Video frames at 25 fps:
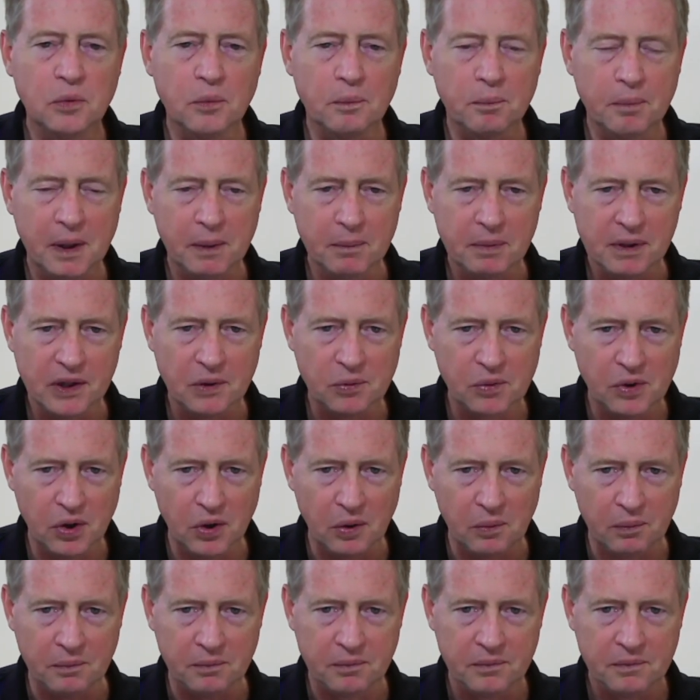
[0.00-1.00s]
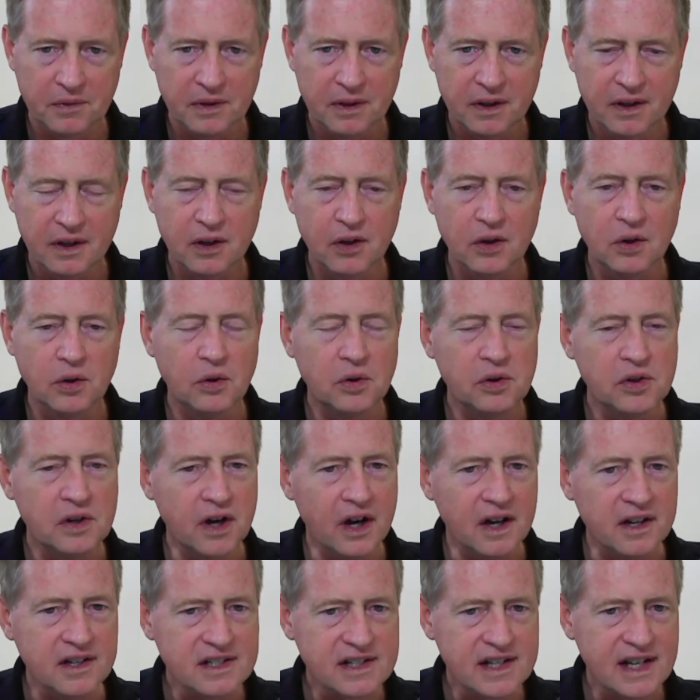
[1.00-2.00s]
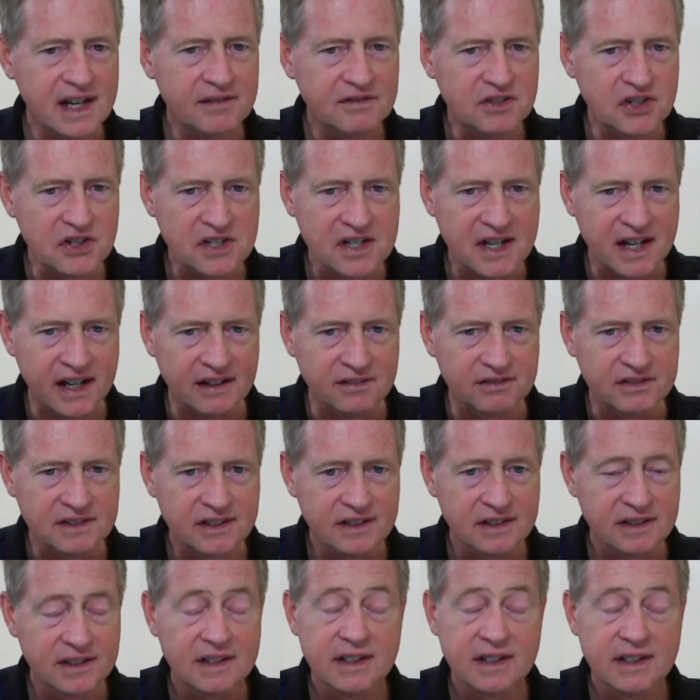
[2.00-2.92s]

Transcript: People at Rome. Unsaved or saved?